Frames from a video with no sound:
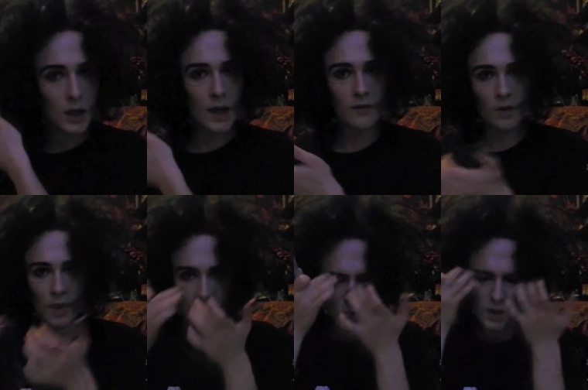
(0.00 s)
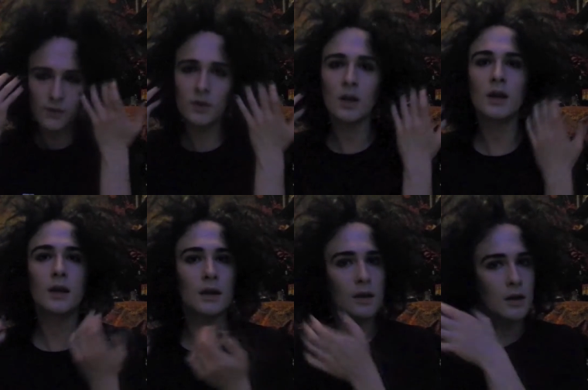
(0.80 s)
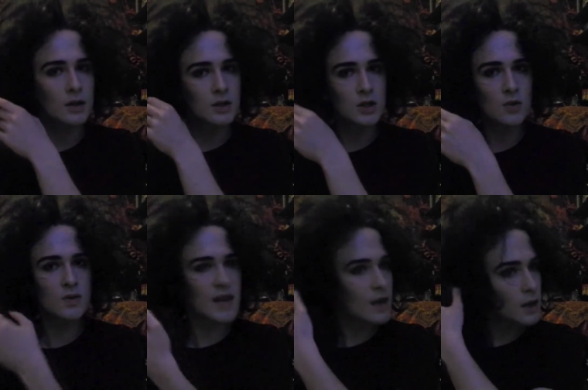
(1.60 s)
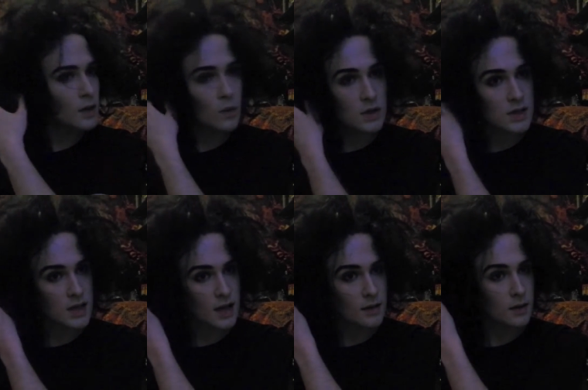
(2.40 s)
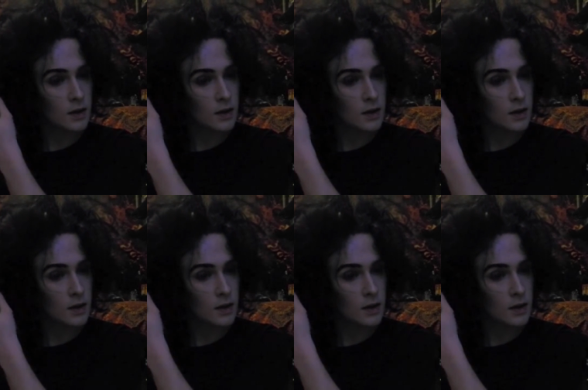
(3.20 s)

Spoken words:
If there are parts where you feel like they're too dangly, once again,